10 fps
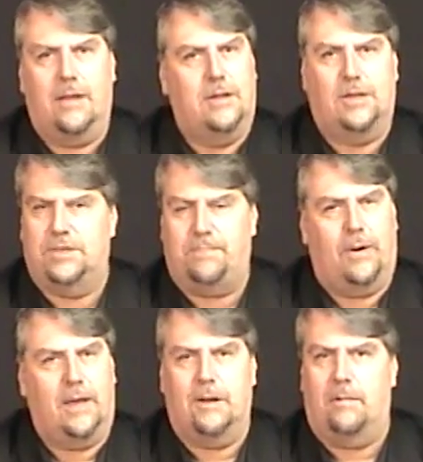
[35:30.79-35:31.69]
You're just
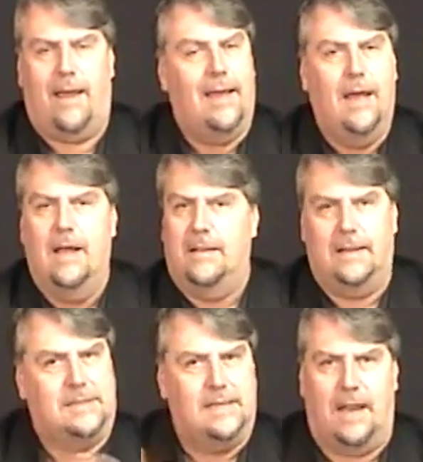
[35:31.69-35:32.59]
putting it away.
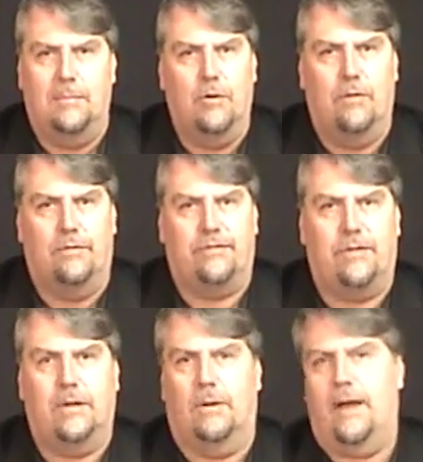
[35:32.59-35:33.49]
It's not a move.
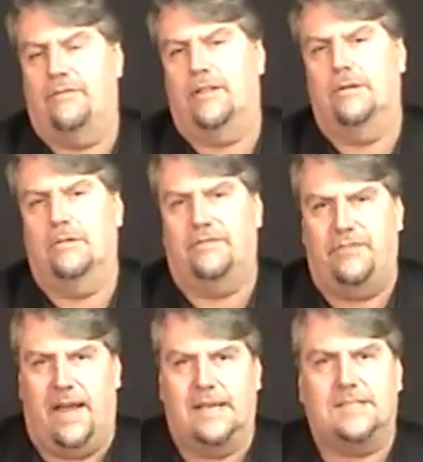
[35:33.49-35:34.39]
You don't have to do it
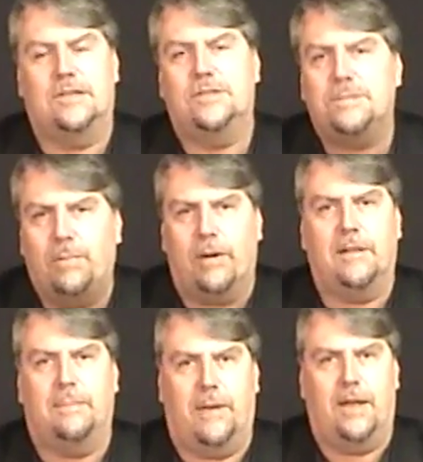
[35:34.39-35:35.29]
fast. You're just putting
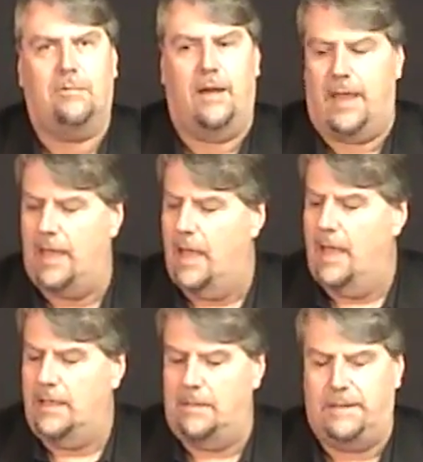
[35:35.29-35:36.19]
the pad away.
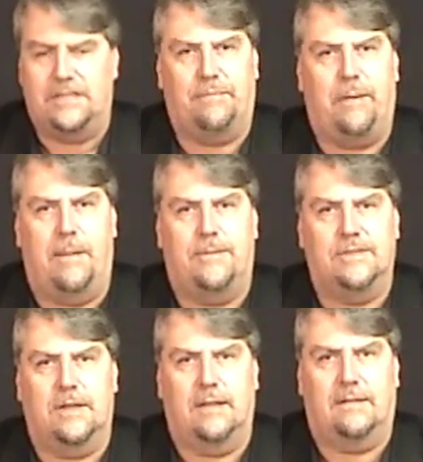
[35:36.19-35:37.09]
Your piece of paper
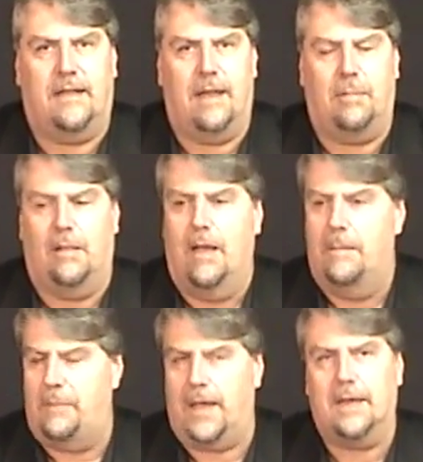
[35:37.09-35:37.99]
is on the table.
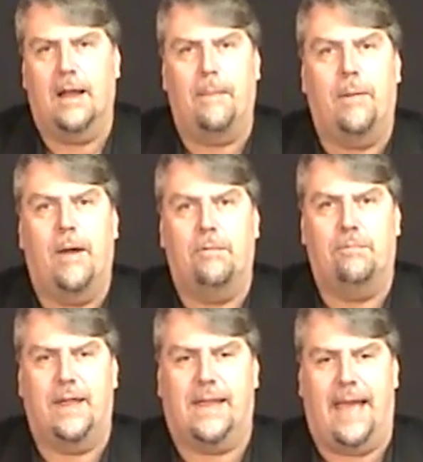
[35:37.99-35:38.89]
Pick it up.
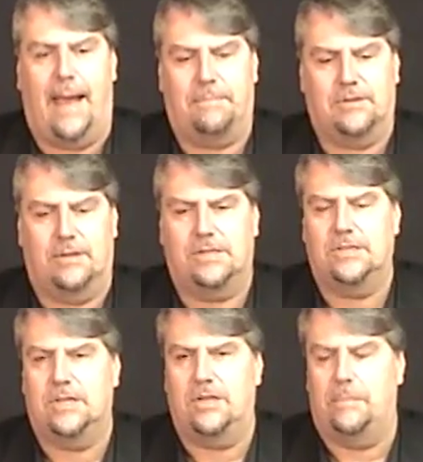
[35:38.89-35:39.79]
Recap. So this
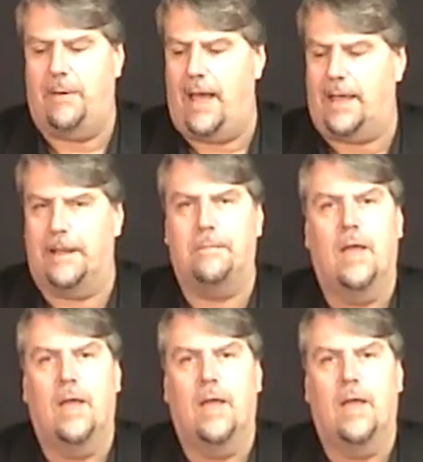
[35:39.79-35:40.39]
is in your pocket.